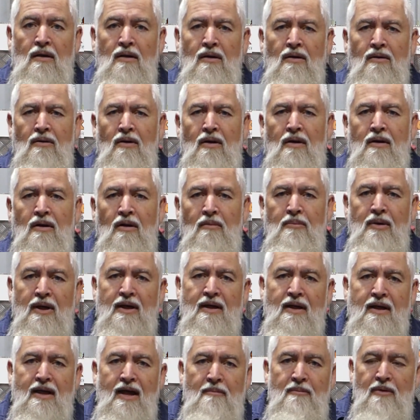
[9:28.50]
All right, I'll bring
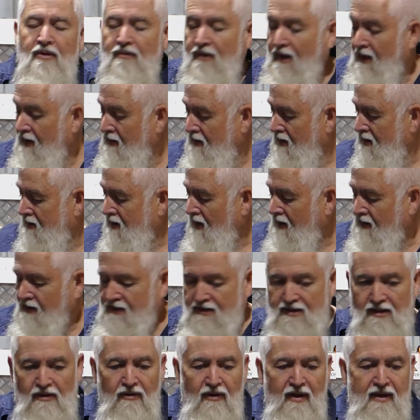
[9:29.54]
the camera around this other
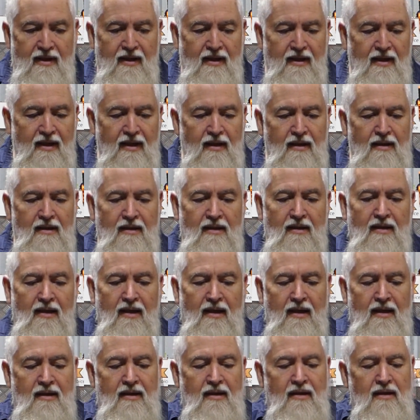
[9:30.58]
side here
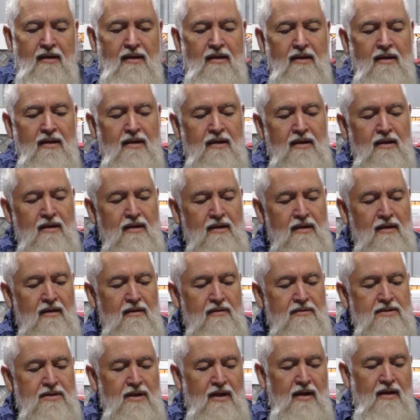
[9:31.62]
and
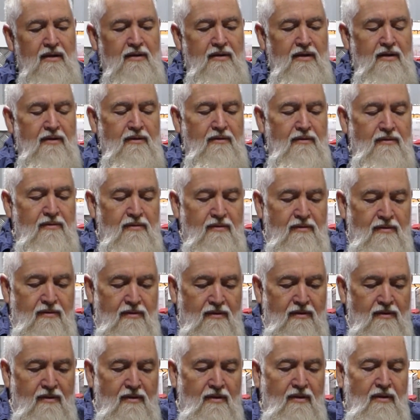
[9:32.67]
I'll show you
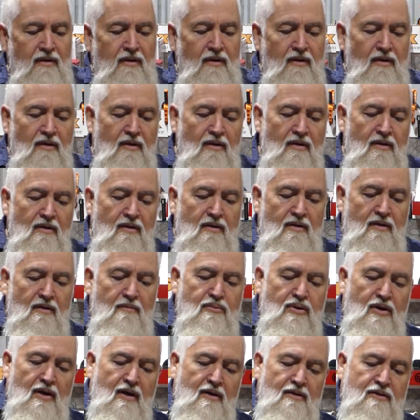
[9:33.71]
the
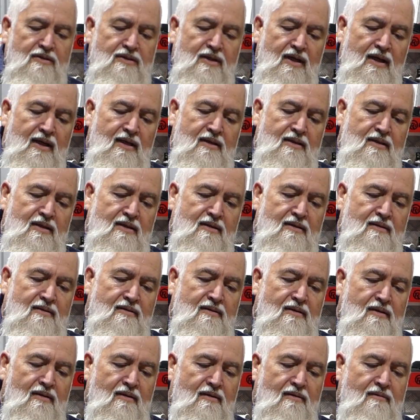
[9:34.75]
process
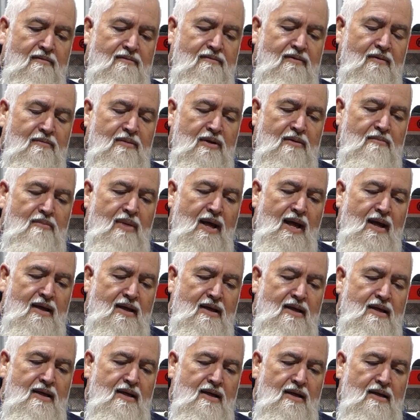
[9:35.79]
from the back
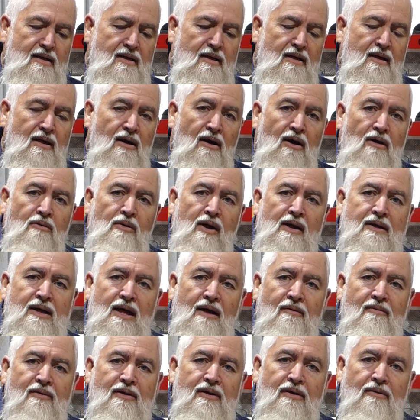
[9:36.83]
here. I won't
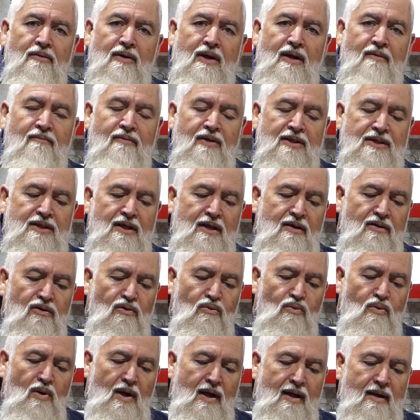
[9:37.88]
cover doing every
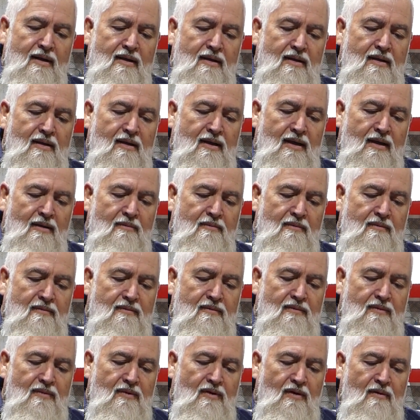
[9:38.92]
single one.
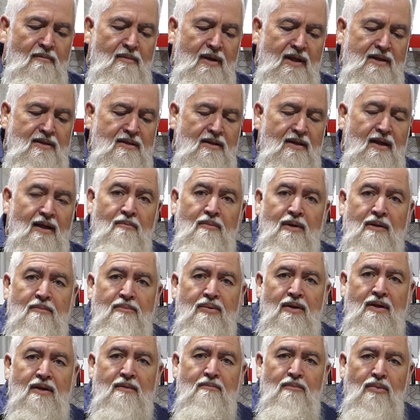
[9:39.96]
I imagine that'll be
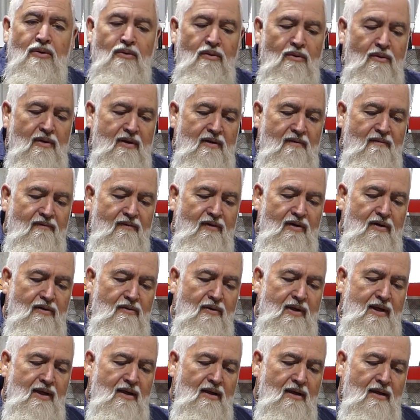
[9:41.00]
pretty boring
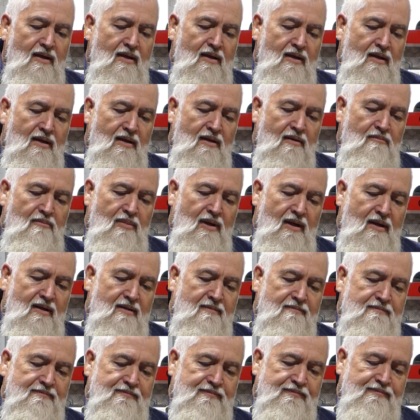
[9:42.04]
viewing,
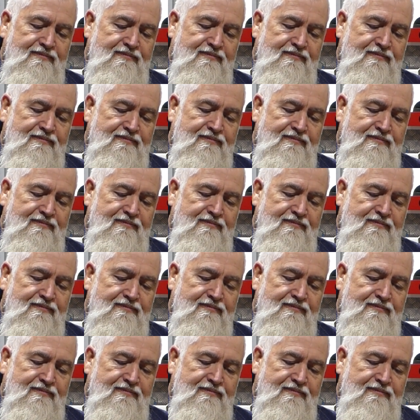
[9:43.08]
but